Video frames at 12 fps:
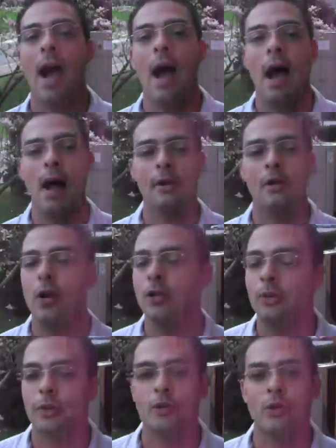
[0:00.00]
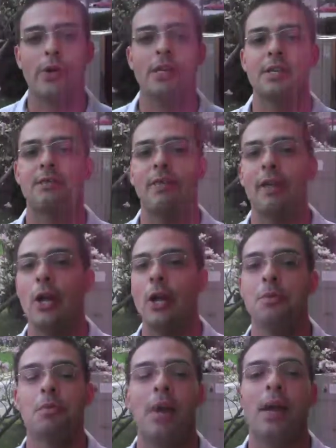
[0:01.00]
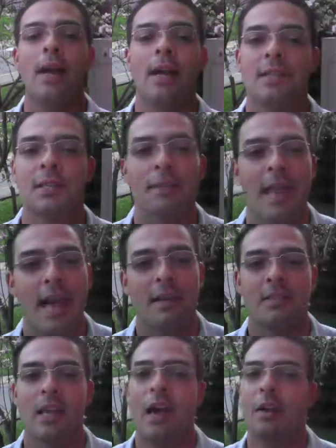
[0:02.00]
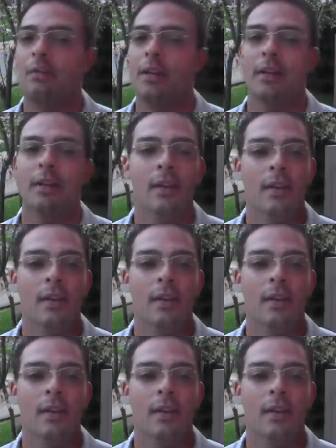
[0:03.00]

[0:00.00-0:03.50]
I know you enjoyed this video. You probably got some laughs out of it.